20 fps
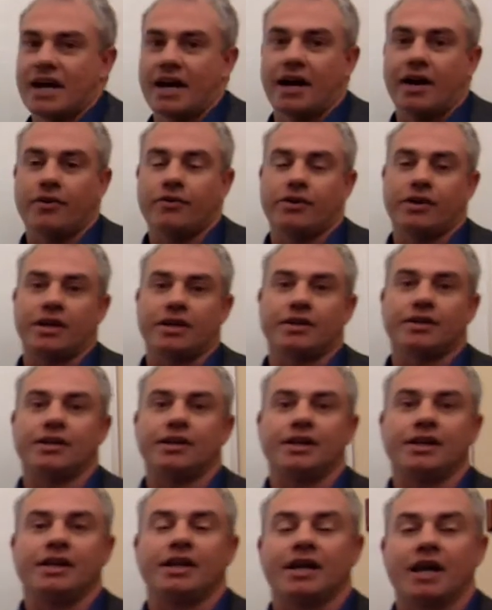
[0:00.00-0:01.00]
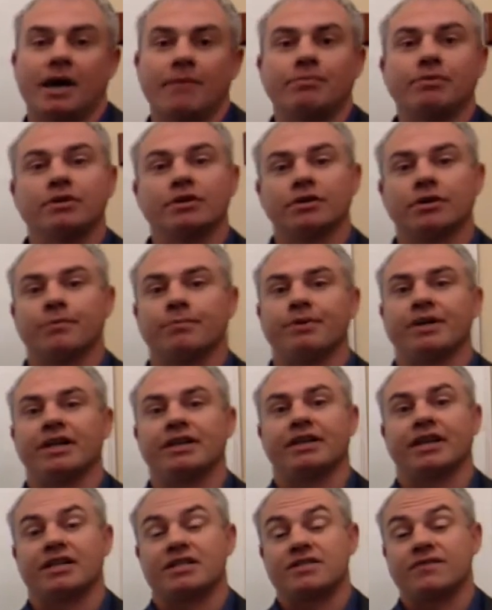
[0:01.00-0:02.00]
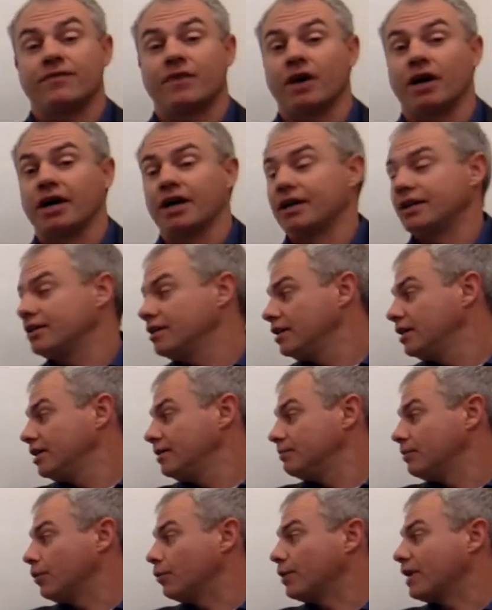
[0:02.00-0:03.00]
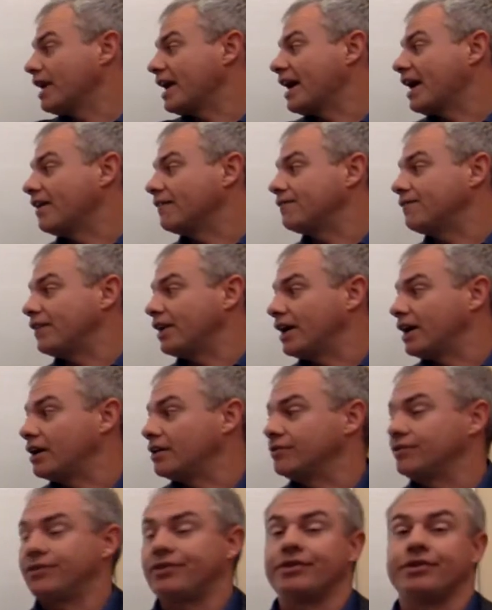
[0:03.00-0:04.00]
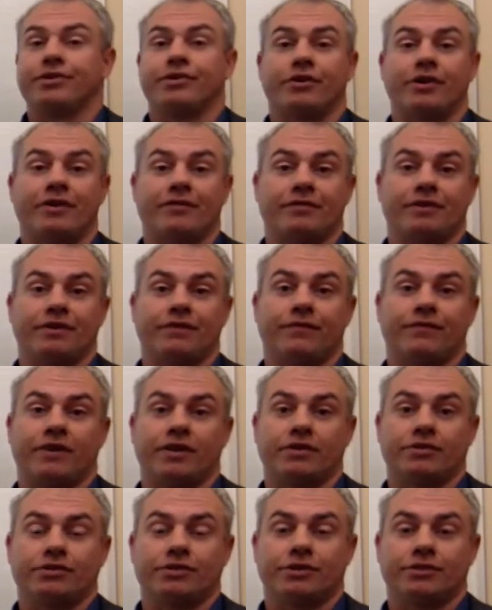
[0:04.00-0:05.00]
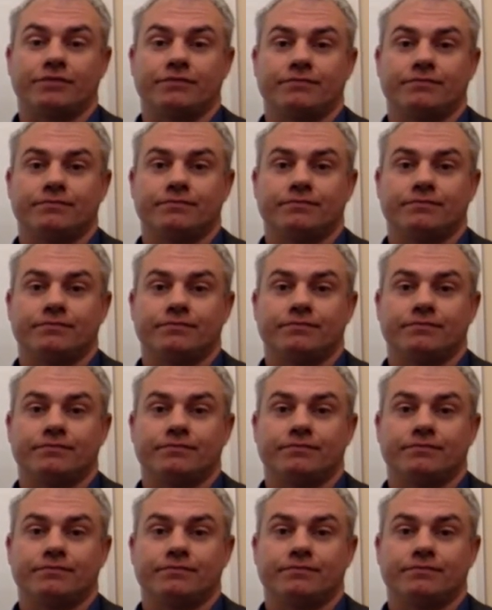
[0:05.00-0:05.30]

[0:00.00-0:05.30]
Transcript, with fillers: out and clean it up a little bit, that's fine, but we have found the derivative function.